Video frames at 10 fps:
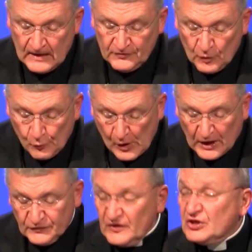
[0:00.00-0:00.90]
The
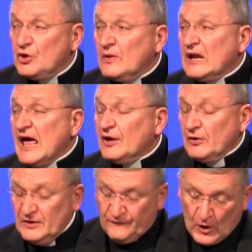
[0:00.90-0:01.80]
work that you and I
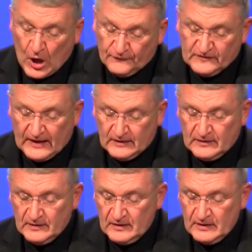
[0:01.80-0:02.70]
are involved in,
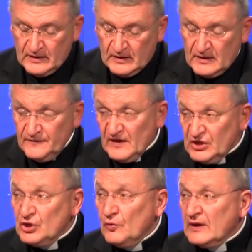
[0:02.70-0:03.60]
that
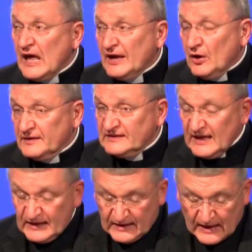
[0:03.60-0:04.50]
you and I are
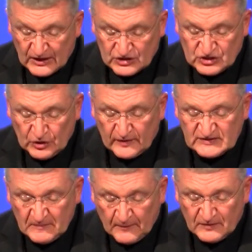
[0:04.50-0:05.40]
dedicated to as
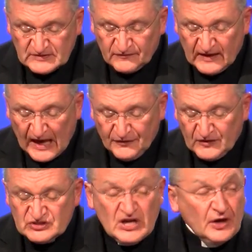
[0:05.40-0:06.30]
members of
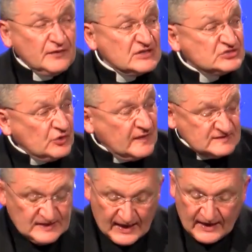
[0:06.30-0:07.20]
Catholic Charities
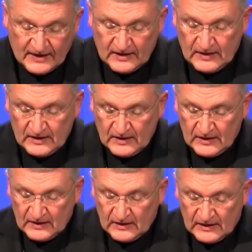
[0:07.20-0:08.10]
USA,
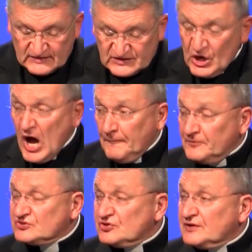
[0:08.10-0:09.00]
is the
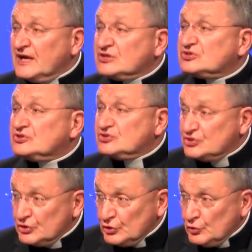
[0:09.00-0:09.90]
opportunity to
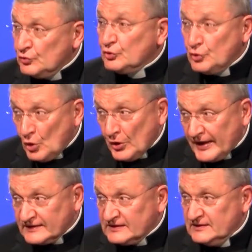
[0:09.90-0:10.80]
do
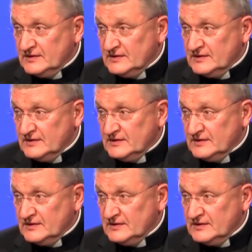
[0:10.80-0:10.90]
good